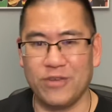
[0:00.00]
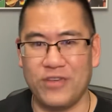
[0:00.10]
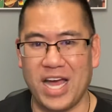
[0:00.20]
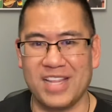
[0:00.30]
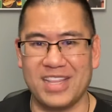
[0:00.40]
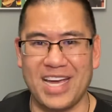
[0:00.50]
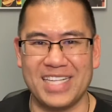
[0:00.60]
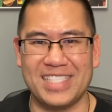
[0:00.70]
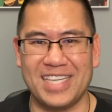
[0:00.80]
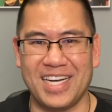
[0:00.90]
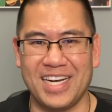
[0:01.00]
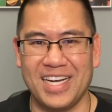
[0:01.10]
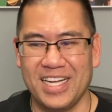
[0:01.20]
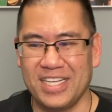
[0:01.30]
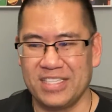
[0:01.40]
the fact that
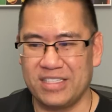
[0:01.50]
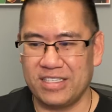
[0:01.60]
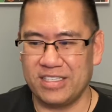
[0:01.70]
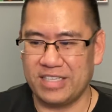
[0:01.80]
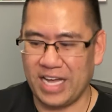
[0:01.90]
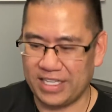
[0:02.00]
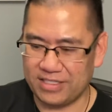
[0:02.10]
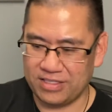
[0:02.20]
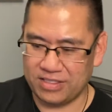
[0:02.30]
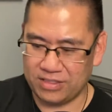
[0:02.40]
that